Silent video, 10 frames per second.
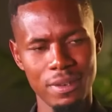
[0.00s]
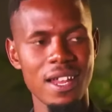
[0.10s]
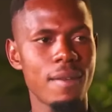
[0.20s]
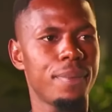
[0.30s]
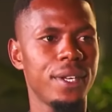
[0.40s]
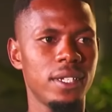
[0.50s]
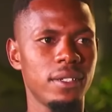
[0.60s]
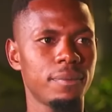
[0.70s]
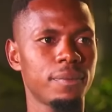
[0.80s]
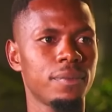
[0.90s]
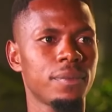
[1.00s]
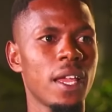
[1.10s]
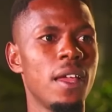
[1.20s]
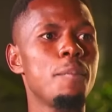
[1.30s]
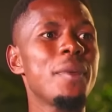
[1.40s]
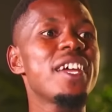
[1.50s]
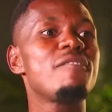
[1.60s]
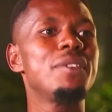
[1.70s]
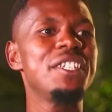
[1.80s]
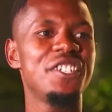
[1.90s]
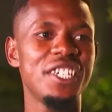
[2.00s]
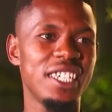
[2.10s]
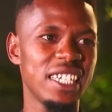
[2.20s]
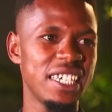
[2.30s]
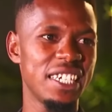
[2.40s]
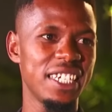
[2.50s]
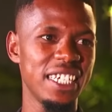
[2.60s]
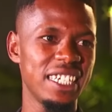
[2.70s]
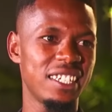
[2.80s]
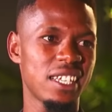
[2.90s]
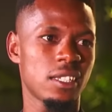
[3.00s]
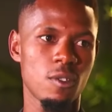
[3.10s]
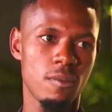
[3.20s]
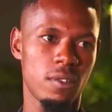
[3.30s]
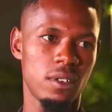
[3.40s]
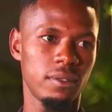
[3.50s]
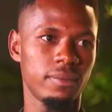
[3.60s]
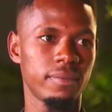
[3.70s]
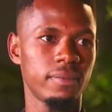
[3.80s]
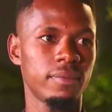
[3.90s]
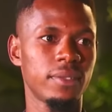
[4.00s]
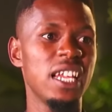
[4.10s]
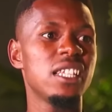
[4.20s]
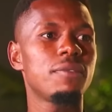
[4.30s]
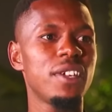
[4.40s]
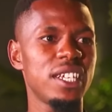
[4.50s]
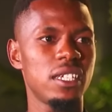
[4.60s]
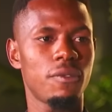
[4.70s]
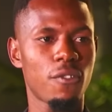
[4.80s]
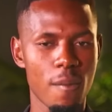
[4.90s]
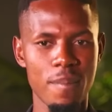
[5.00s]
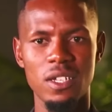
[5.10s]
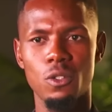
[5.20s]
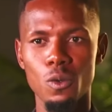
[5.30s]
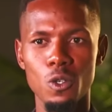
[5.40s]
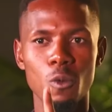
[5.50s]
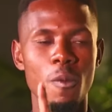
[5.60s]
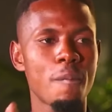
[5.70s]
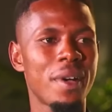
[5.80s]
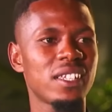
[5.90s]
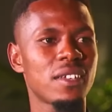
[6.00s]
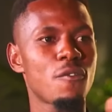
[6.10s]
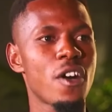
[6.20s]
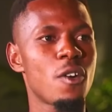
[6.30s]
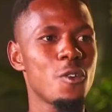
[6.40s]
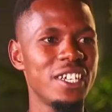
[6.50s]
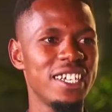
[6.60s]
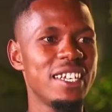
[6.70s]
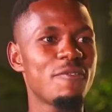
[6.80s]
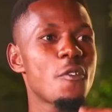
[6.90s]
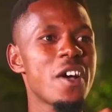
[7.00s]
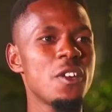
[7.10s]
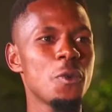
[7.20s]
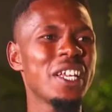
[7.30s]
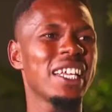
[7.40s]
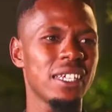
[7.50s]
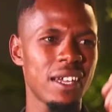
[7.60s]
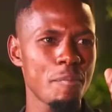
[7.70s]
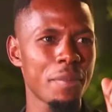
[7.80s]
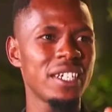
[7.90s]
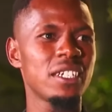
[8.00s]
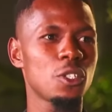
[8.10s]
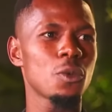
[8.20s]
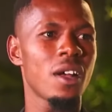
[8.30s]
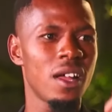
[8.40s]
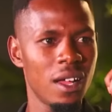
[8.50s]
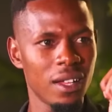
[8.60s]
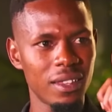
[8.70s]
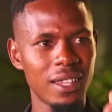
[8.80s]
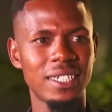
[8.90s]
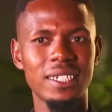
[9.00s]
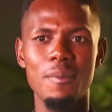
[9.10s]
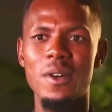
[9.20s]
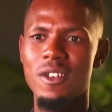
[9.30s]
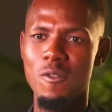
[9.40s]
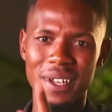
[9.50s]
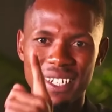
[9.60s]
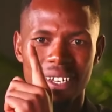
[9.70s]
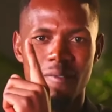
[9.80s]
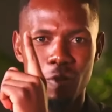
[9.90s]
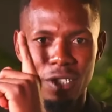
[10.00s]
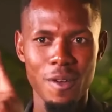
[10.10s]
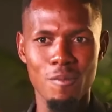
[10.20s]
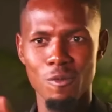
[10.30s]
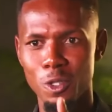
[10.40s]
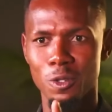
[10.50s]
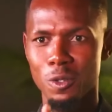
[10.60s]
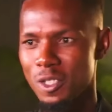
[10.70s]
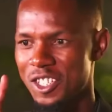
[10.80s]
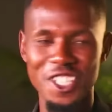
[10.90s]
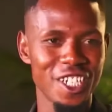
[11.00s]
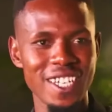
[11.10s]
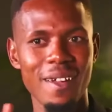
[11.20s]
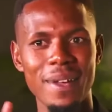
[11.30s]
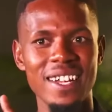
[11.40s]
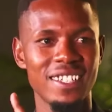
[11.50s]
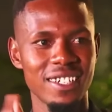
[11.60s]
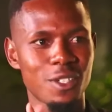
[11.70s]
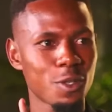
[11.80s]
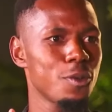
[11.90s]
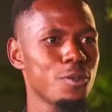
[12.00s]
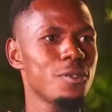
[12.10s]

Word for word: happening, men have been cheating and treating it as normal. It's very easy for a man to go to Mombasa for a holiday, for one weekend. I'm pretty sure that kama wanaume atatafuta mtu tu chini ya maji tu.